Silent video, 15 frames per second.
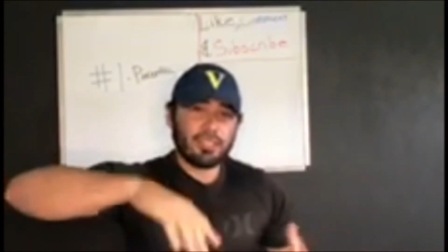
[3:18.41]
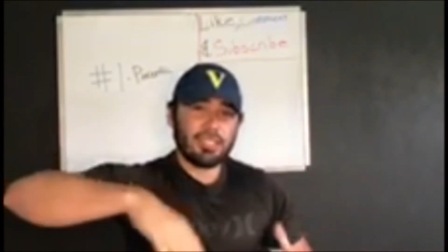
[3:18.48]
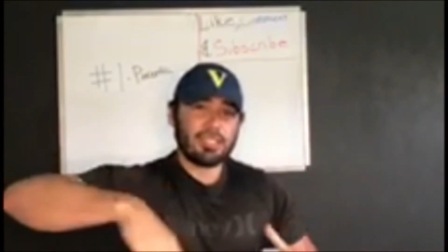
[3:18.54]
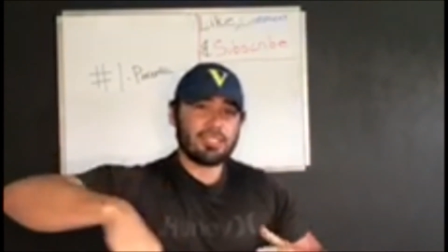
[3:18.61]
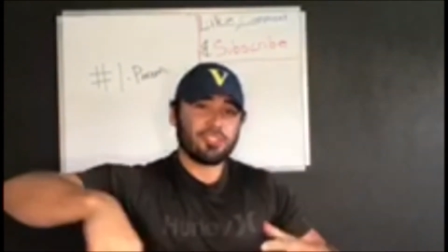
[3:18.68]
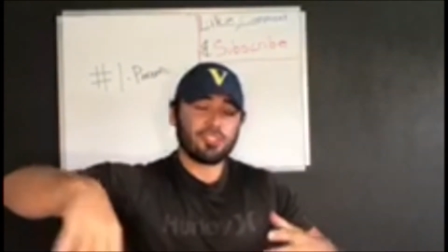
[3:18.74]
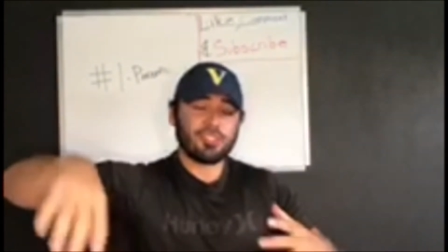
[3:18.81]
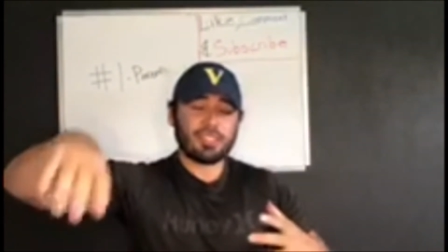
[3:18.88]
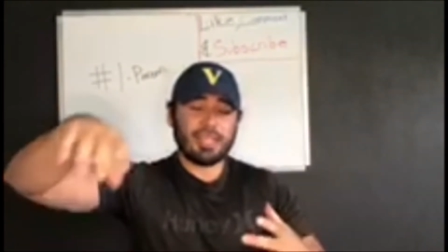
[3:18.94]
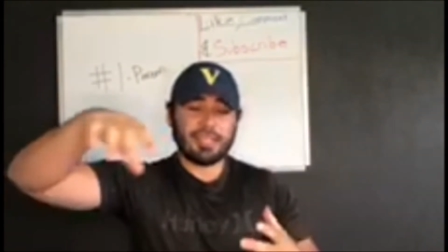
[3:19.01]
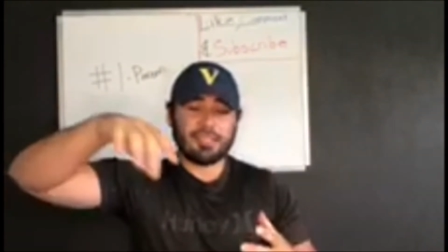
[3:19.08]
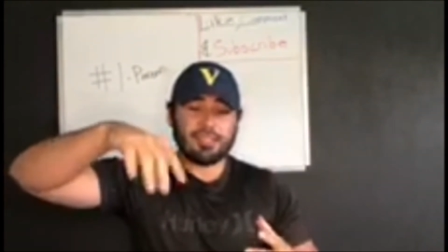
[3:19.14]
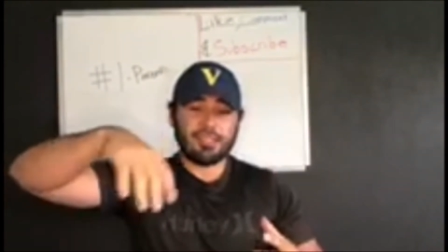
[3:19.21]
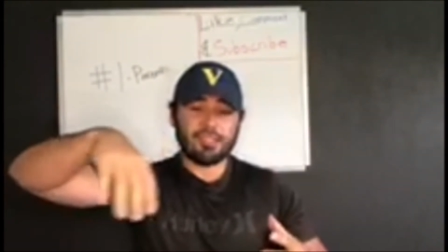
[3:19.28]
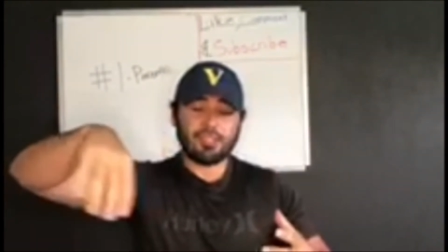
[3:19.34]
He's just
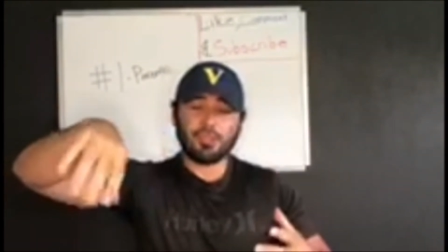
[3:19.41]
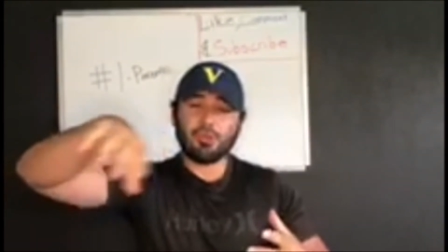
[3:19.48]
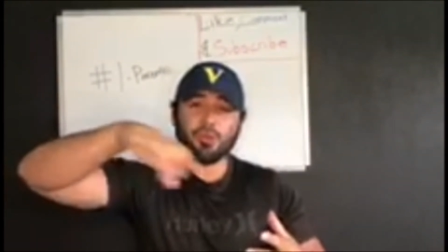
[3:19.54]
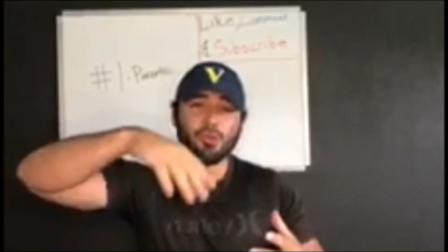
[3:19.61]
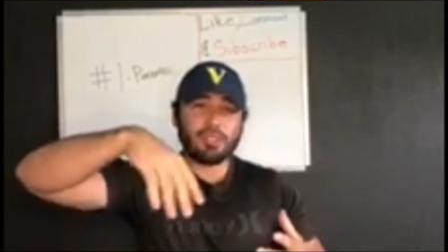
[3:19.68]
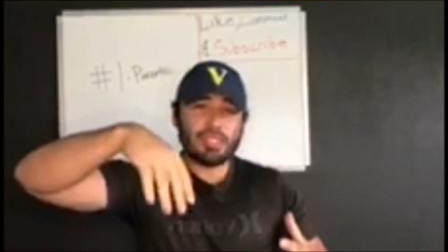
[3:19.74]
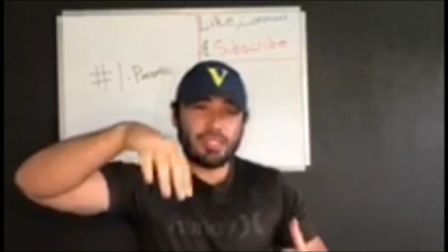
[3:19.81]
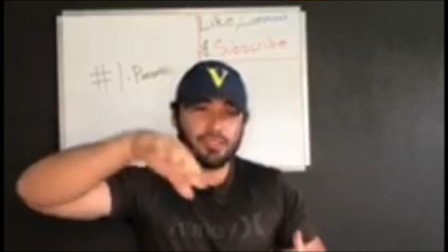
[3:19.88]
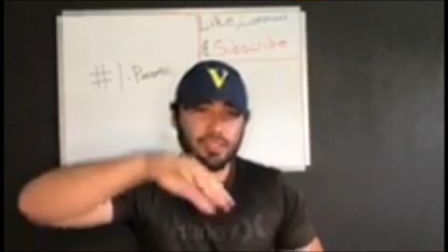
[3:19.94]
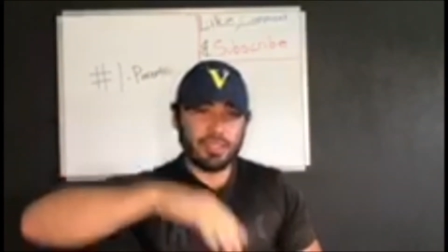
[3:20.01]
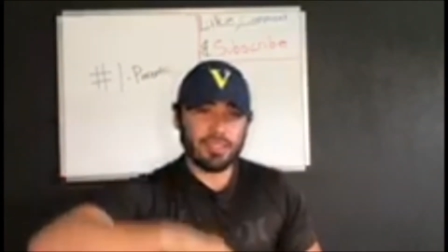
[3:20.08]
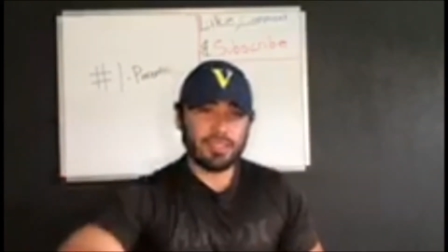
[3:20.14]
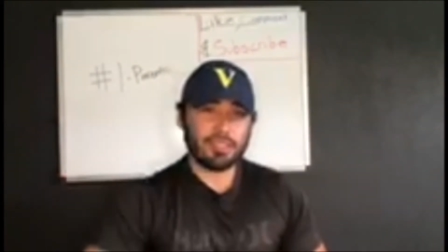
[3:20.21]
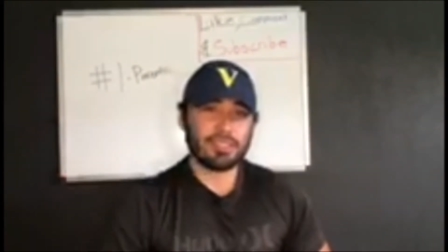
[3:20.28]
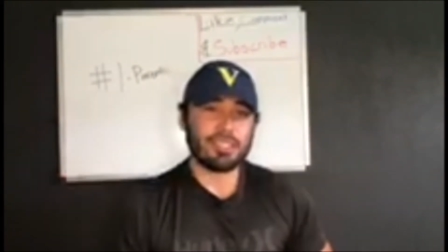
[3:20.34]
the coordinator, I
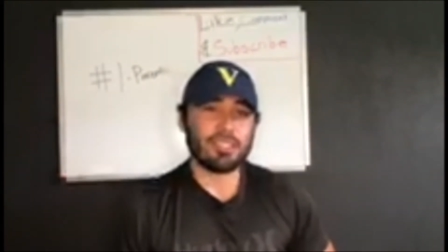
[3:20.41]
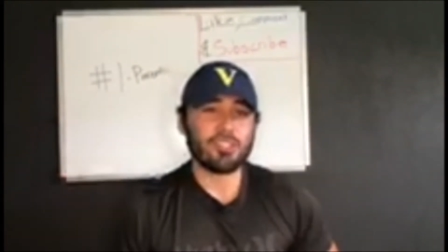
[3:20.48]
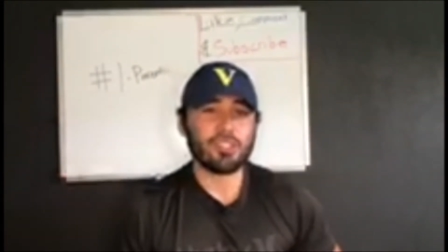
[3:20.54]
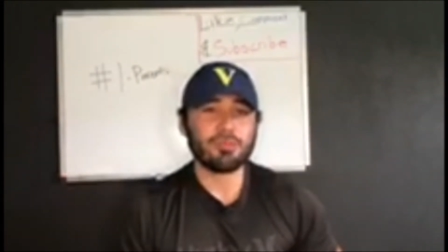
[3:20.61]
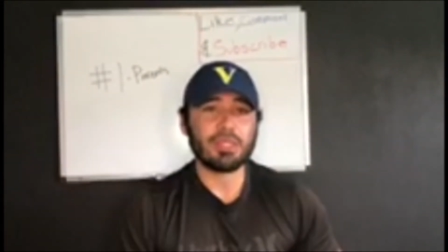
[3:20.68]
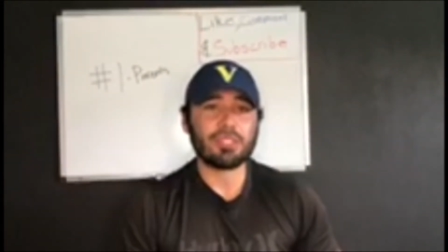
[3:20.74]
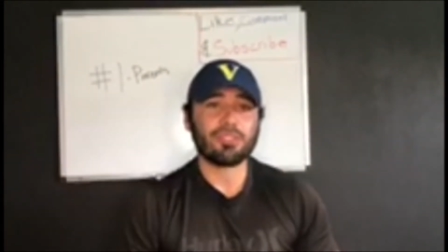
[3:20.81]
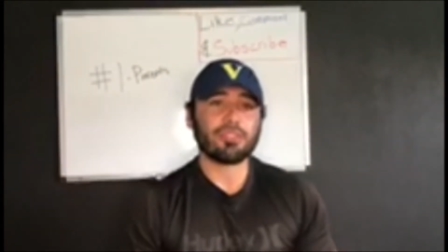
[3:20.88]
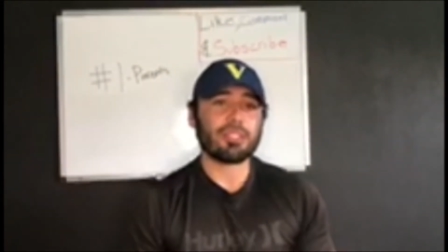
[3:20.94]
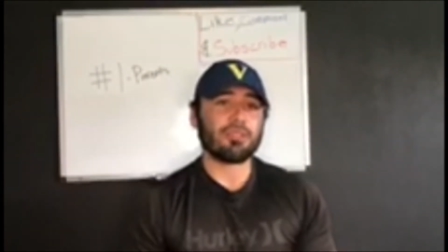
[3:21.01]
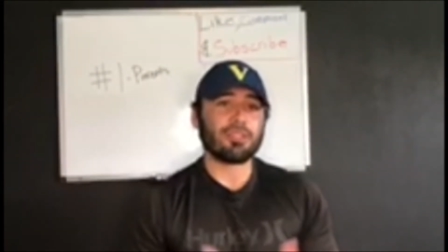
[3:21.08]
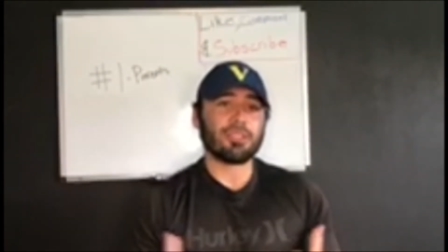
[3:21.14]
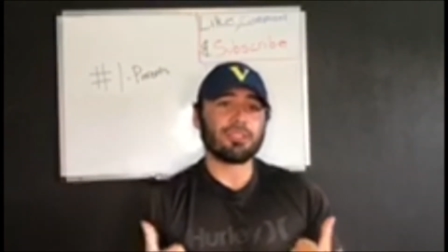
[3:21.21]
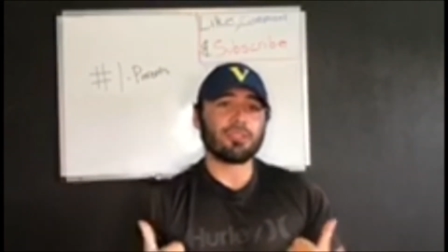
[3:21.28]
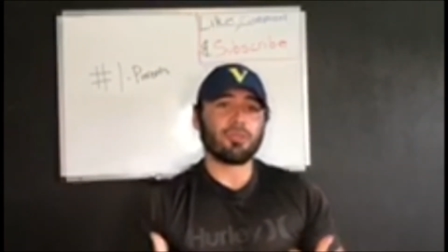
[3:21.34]
guess, and he just makes sure that
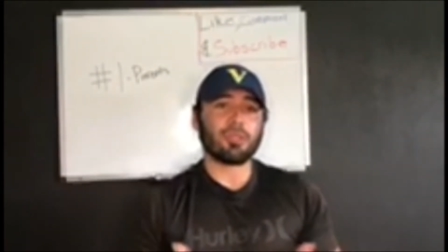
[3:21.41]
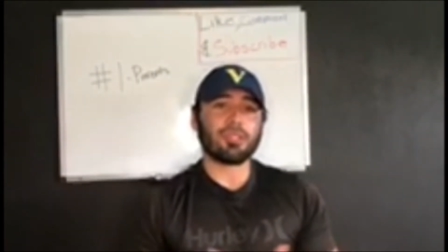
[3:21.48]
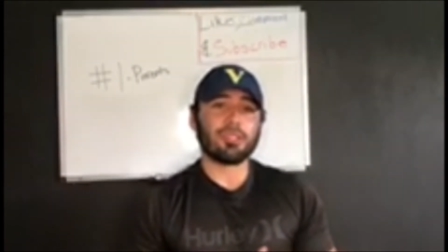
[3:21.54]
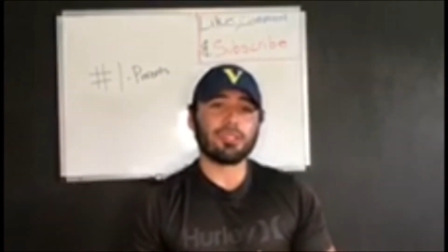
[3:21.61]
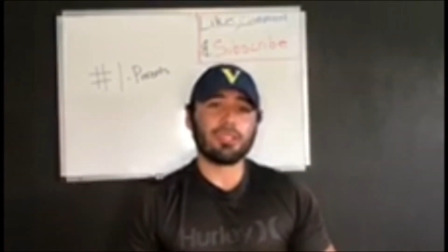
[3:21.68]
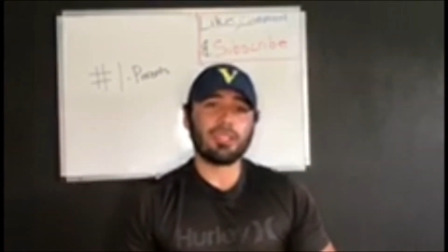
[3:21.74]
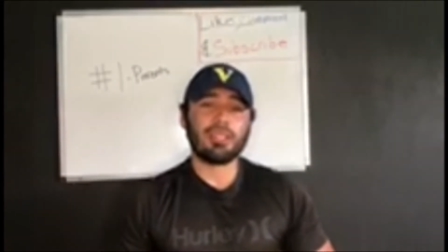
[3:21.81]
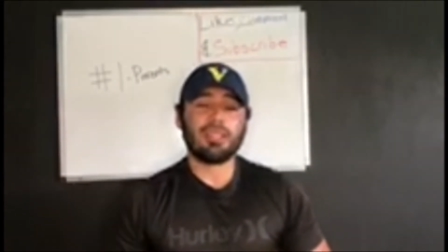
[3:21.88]
everything's going good.